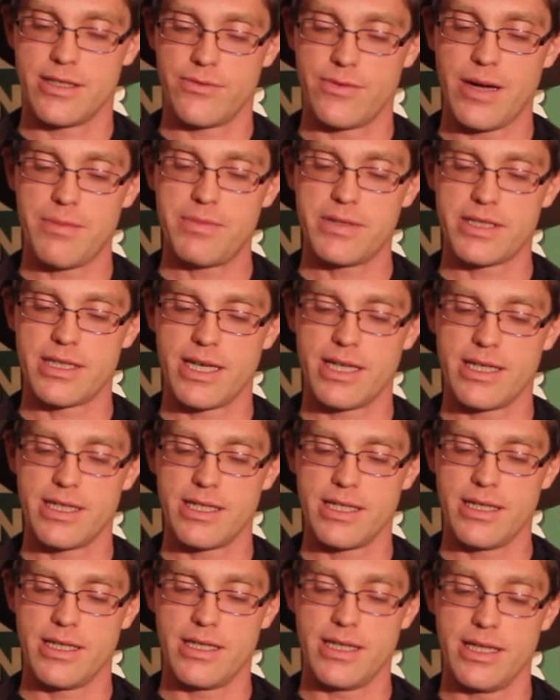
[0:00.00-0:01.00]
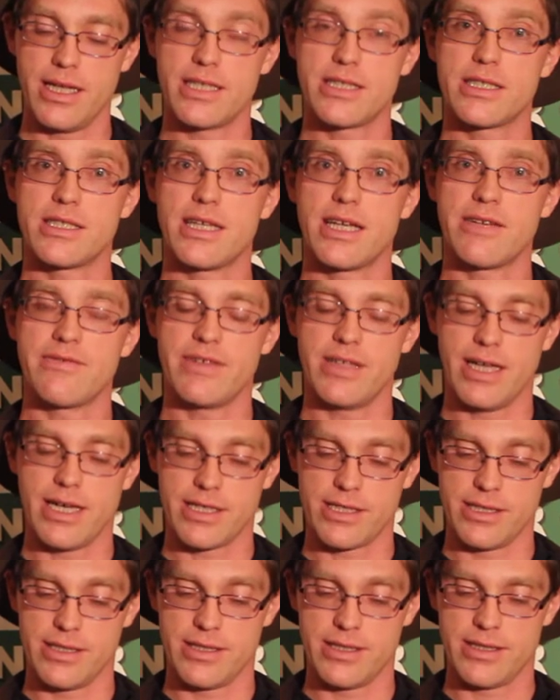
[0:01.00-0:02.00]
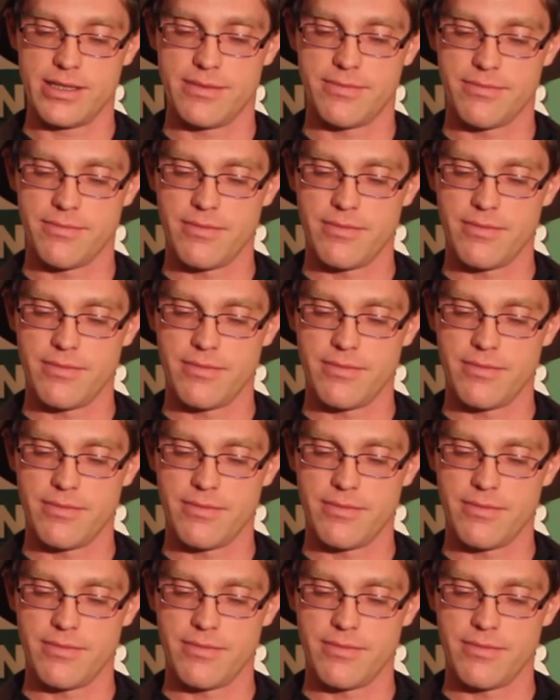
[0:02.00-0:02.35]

to represent it in legislative elections.